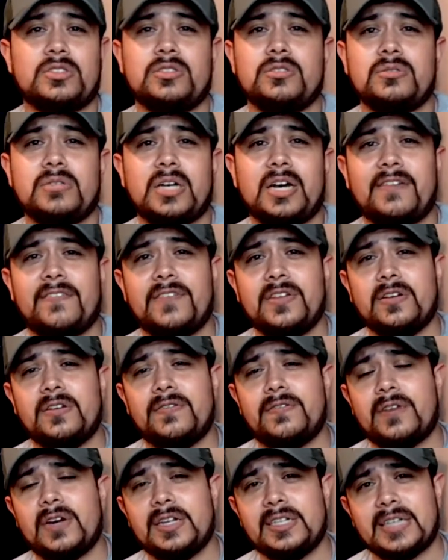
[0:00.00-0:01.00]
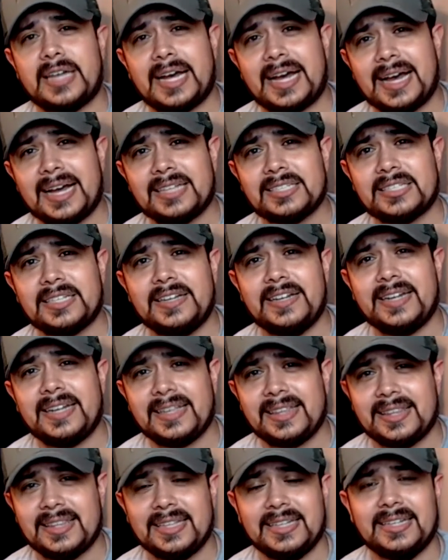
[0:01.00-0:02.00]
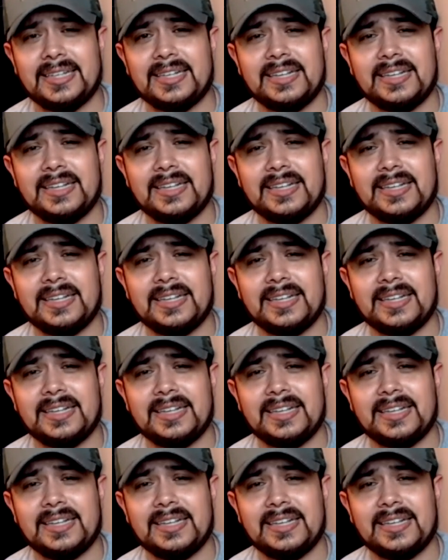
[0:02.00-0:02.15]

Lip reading: Do not feel afraid to ask anything.